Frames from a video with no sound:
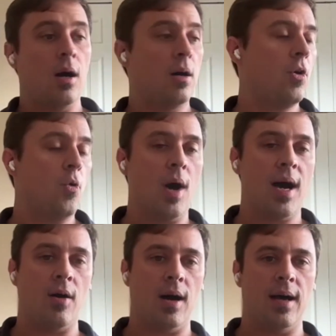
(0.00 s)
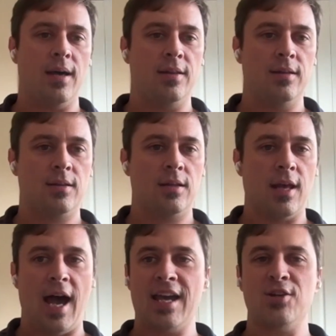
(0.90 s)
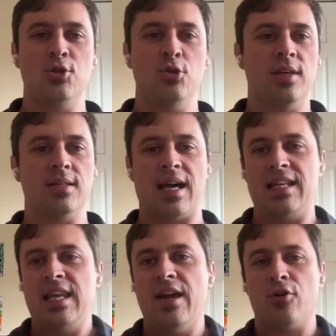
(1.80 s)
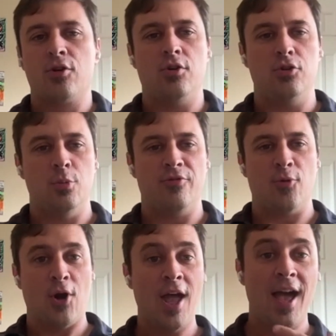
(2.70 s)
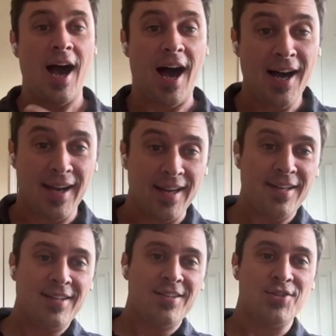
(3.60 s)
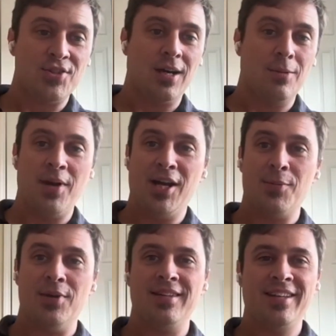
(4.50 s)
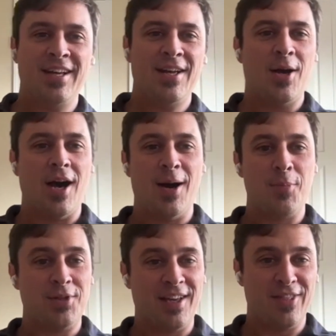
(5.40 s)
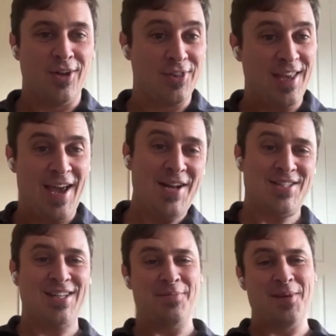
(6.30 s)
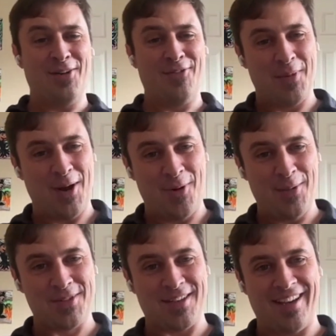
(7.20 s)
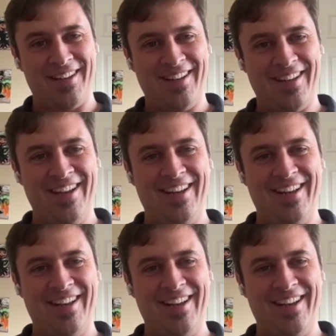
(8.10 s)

oh, wow, I can do things I never could do before. John Berryman, put together the HTML for my website